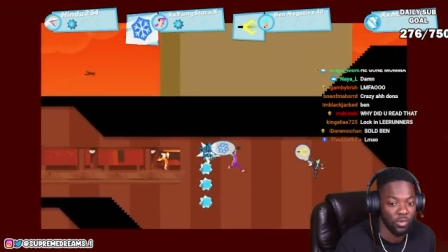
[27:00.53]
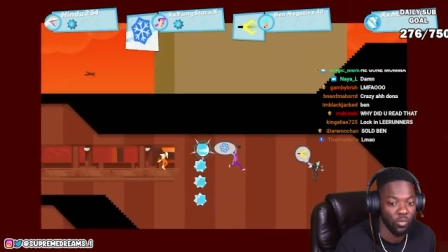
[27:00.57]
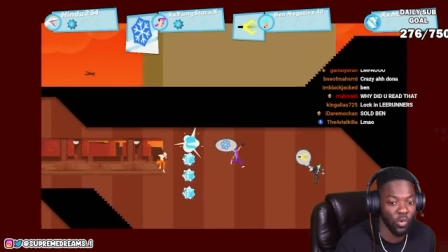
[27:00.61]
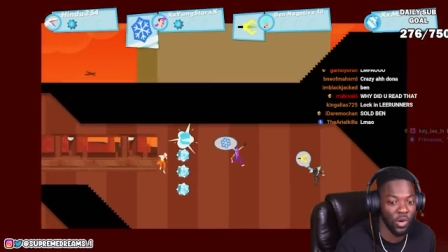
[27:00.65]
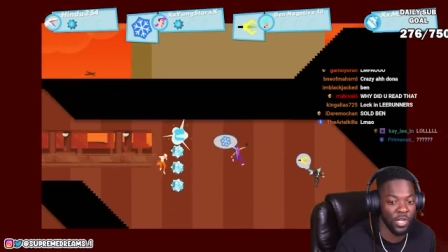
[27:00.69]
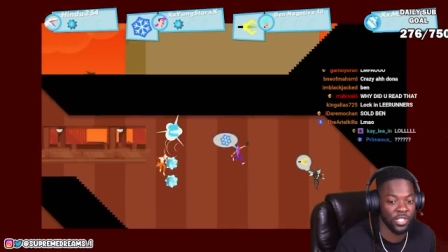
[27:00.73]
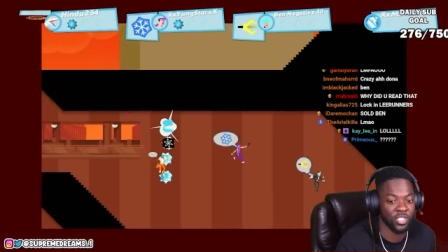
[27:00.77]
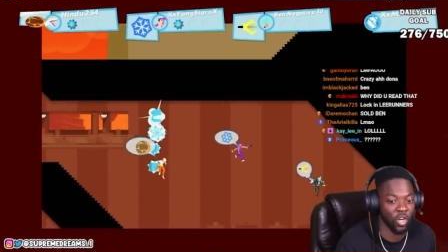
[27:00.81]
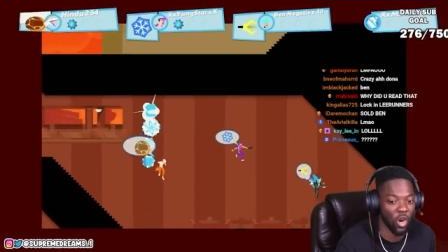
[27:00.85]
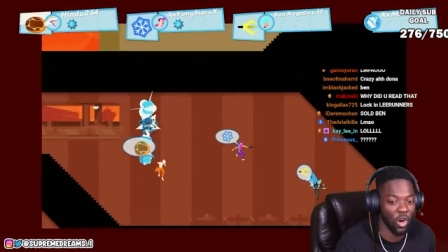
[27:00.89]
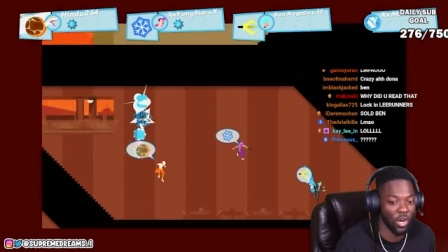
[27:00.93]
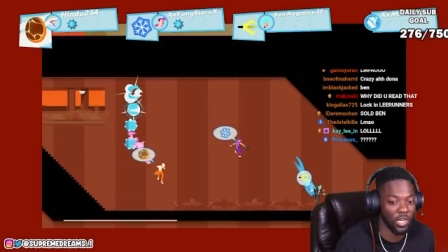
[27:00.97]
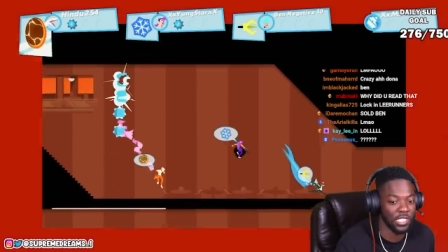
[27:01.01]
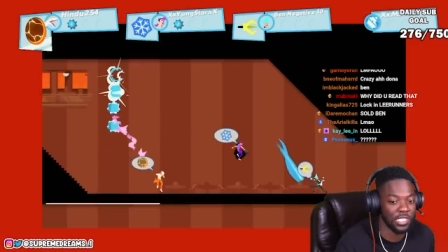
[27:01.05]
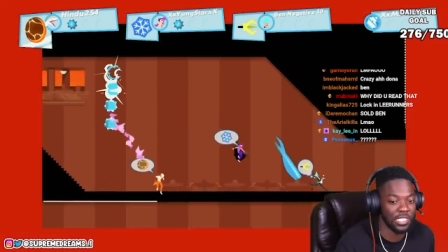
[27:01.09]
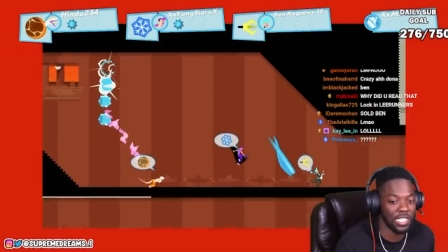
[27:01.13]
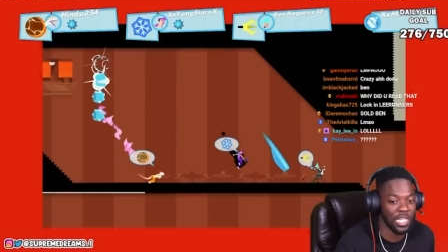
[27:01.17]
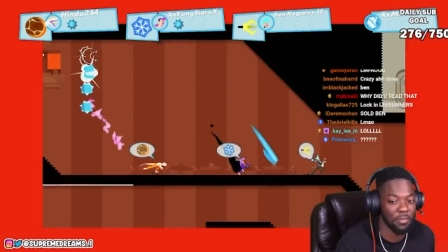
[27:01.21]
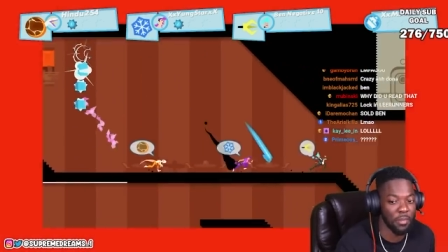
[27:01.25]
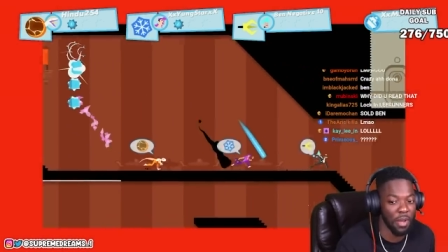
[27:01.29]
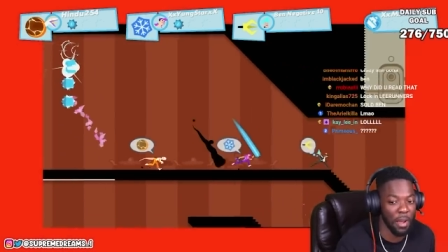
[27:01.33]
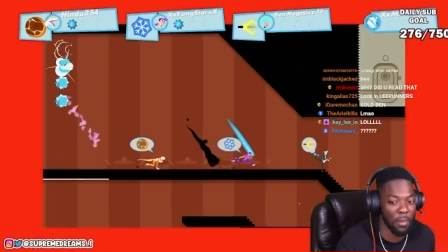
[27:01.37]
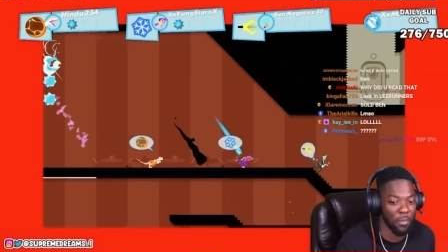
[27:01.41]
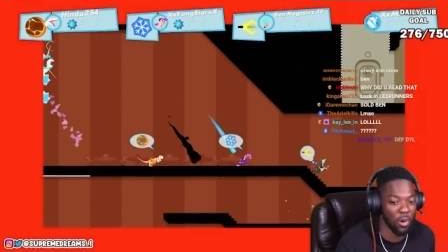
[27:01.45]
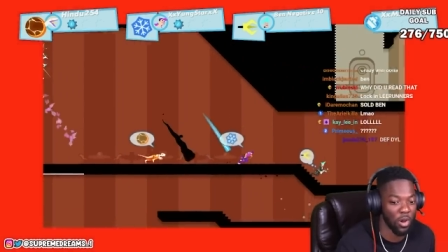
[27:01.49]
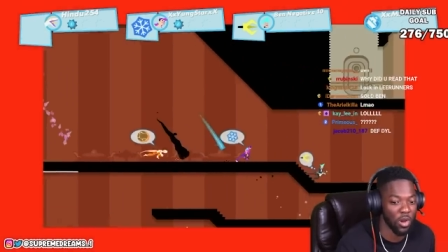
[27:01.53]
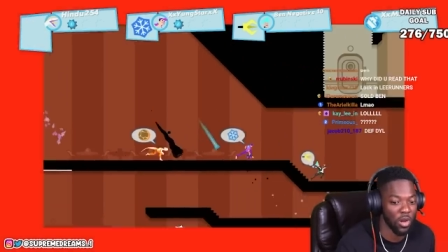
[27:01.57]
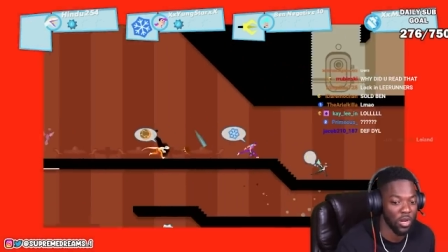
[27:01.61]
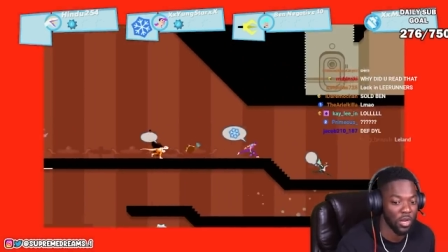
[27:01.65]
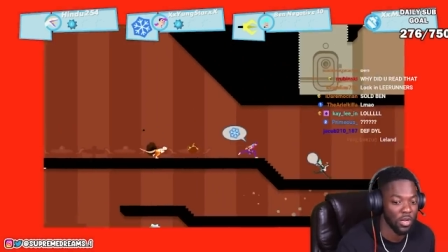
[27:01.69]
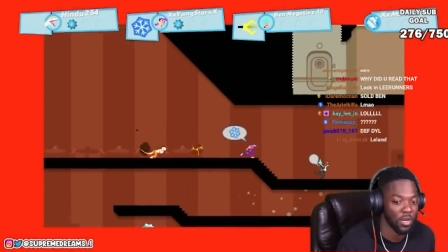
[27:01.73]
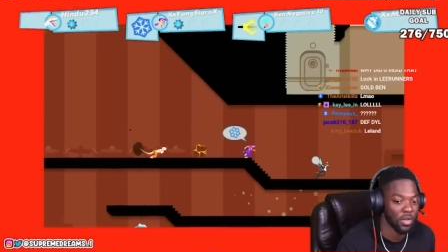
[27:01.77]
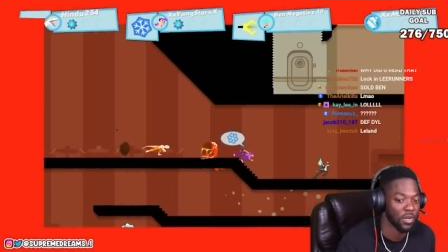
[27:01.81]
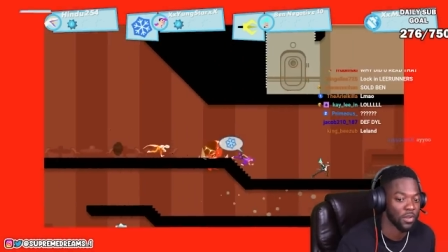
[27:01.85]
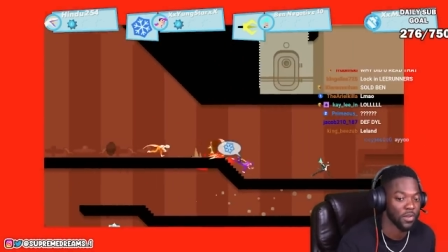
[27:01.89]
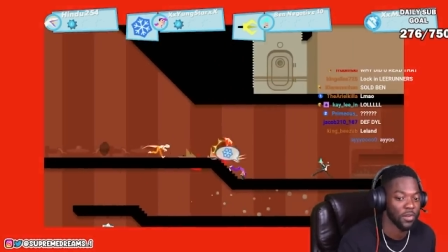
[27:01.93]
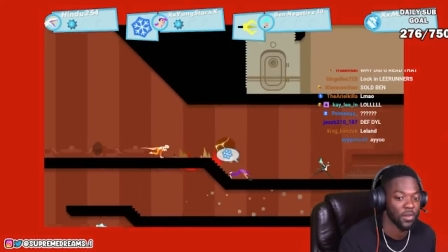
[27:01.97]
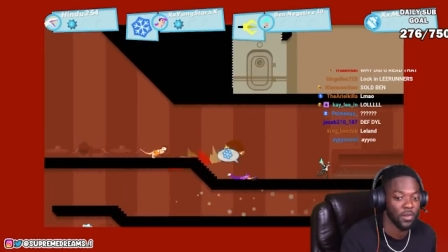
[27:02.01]
Which RDC member?
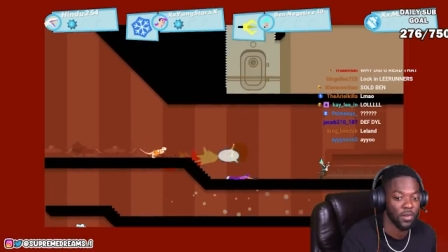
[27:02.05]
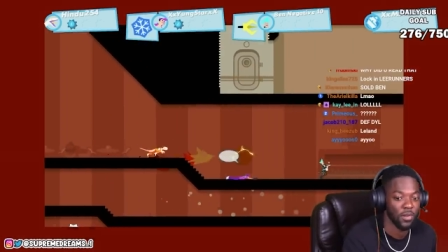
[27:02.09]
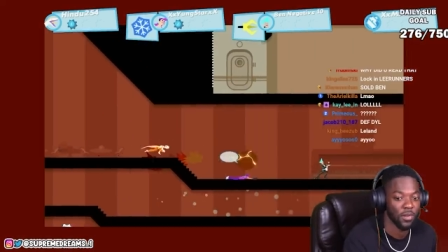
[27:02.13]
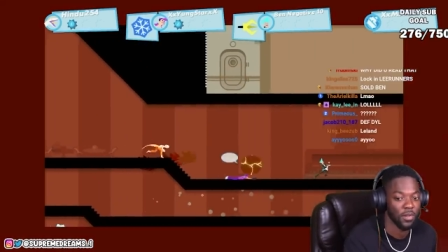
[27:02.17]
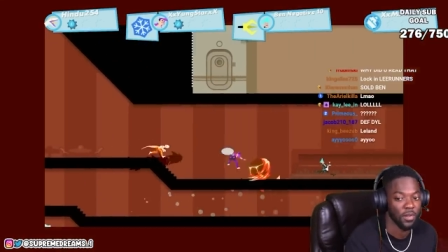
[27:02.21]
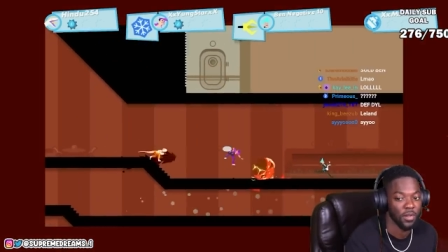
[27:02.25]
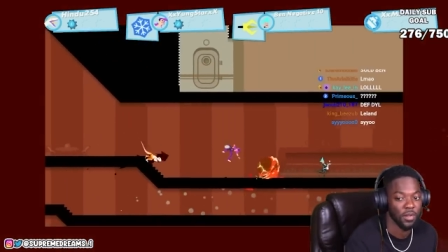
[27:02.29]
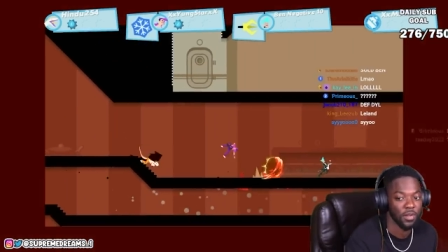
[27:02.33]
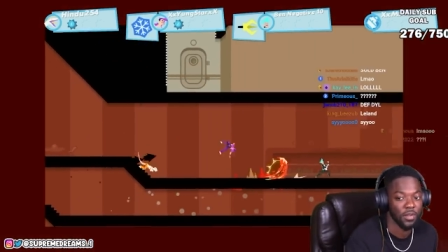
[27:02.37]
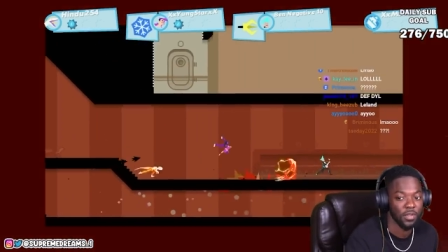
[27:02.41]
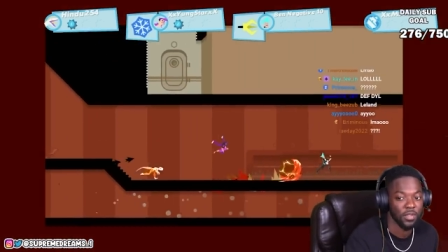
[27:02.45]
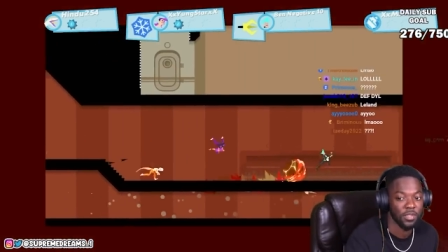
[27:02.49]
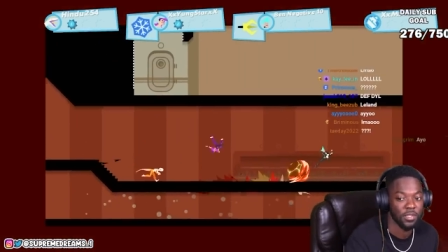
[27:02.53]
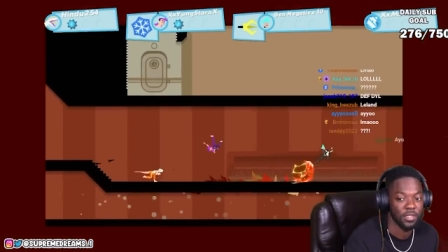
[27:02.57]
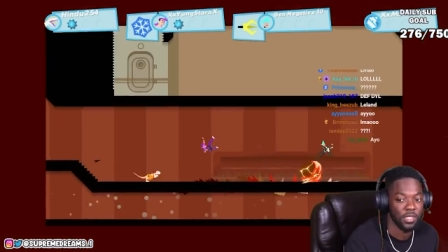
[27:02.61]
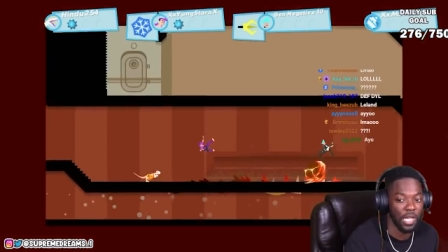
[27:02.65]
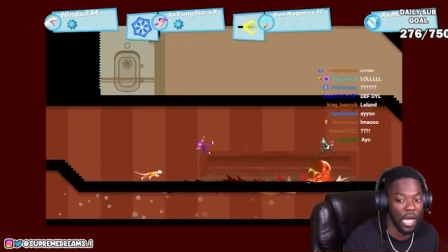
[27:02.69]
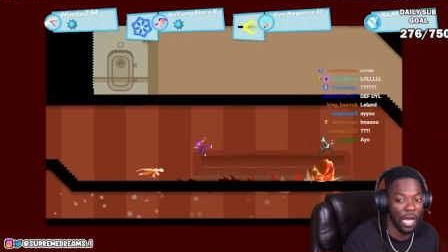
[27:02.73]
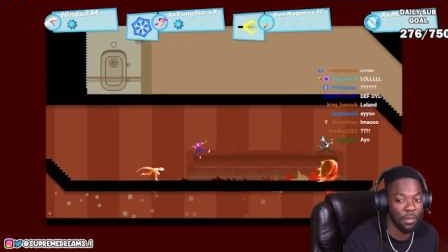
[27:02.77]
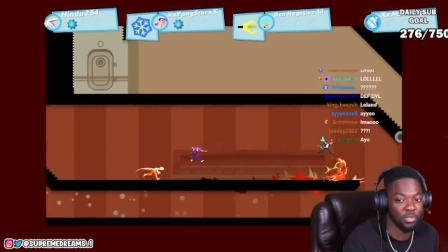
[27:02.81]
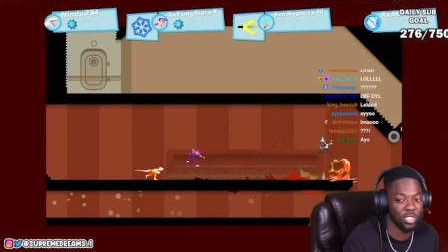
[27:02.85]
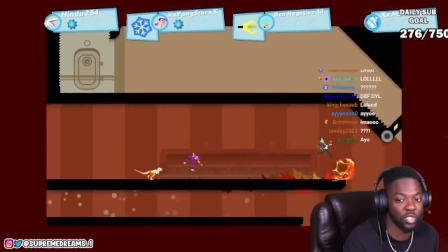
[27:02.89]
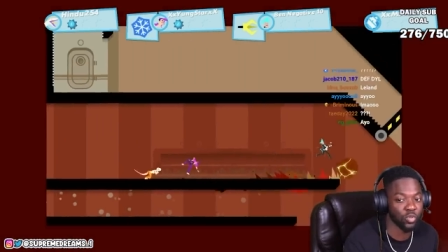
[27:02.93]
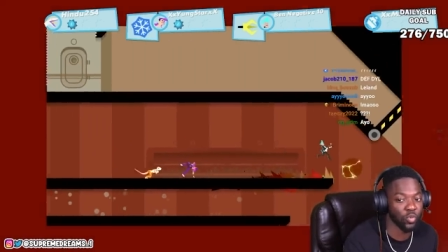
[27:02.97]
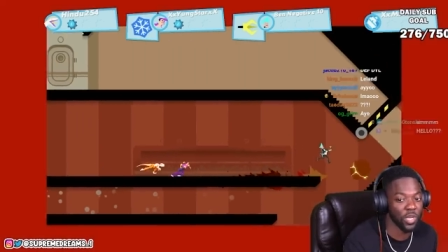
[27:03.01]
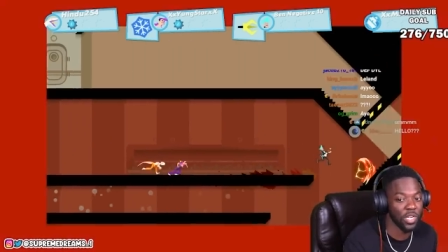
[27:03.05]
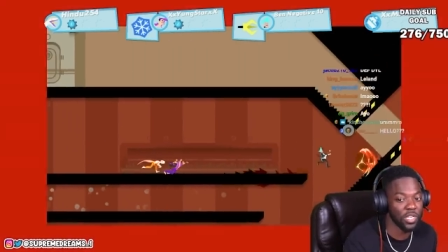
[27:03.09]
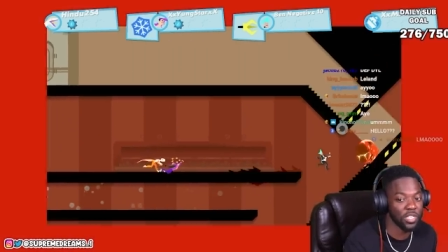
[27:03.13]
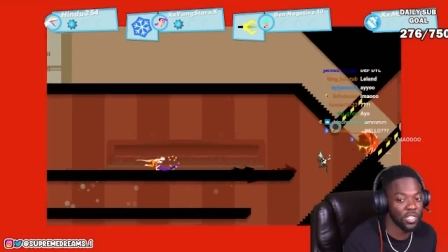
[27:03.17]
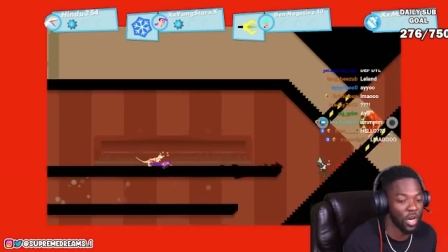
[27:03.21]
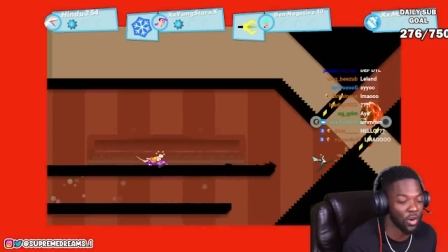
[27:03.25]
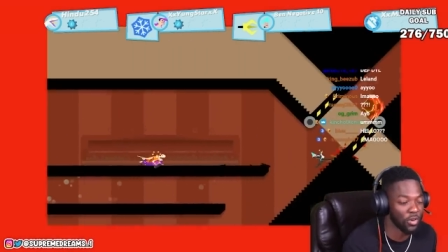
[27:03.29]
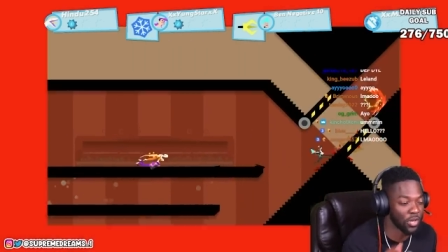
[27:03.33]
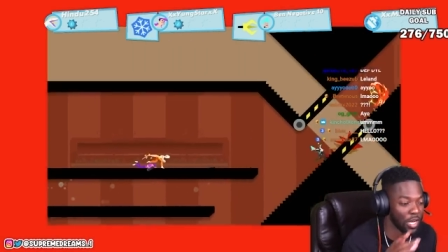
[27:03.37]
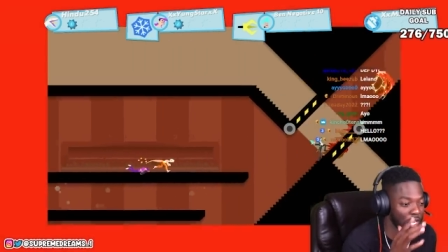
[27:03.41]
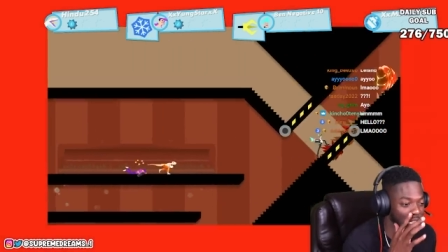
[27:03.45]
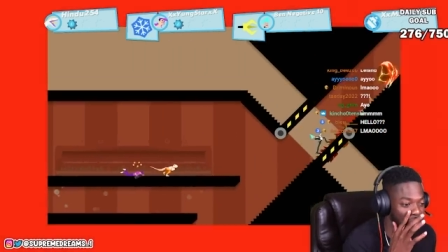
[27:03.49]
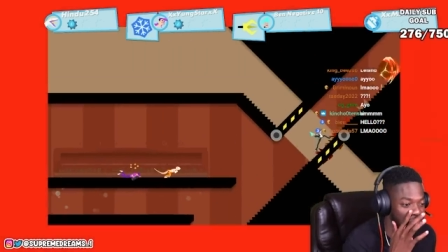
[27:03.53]
I'm just reading
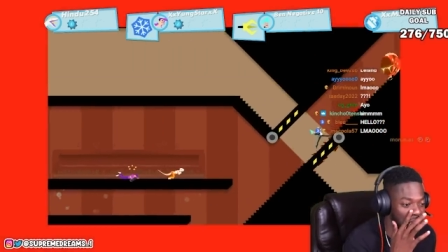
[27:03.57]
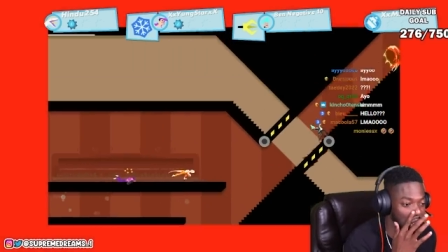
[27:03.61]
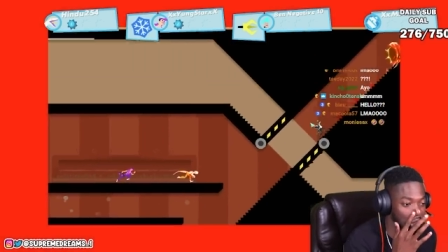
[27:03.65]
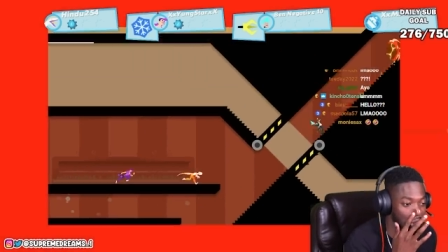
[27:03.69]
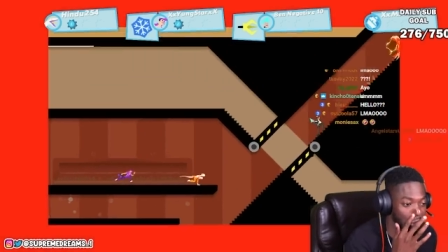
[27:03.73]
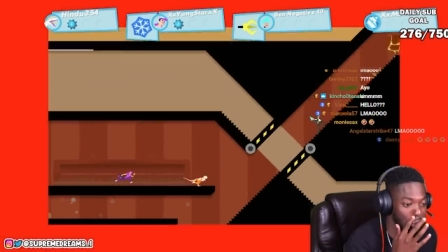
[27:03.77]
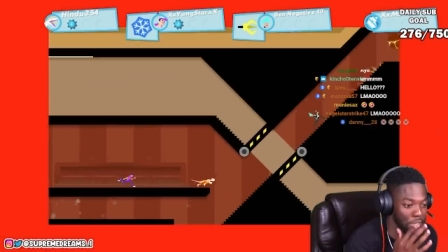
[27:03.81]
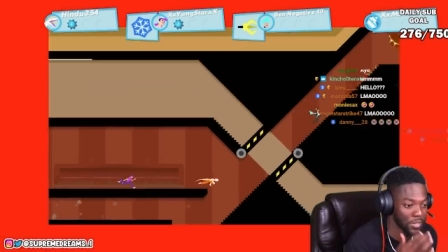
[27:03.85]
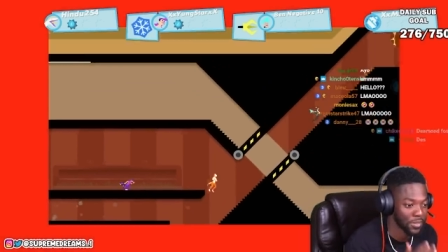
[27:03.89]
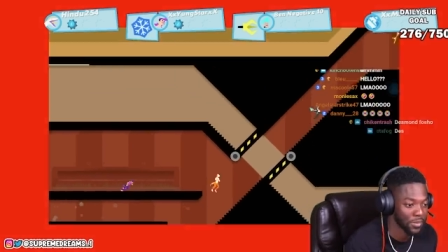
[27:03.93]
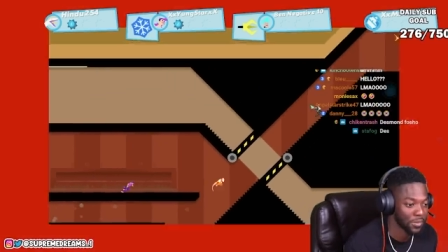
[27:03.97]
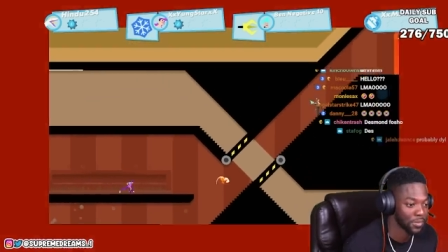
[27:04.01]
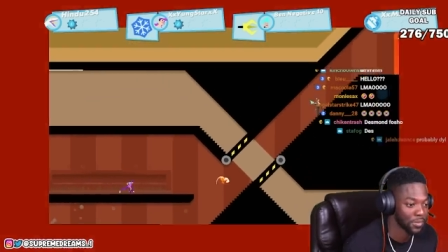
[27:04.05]
donations.